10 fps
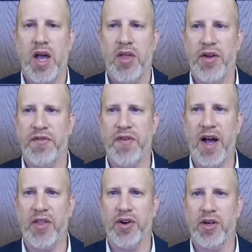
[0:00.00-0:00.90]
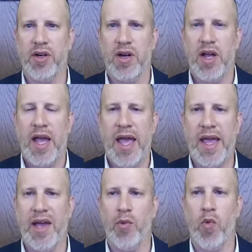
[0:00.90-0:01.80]
their father
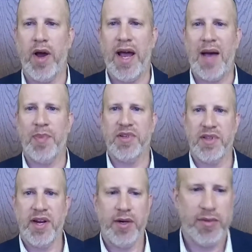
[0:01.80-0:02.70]
and what happened there.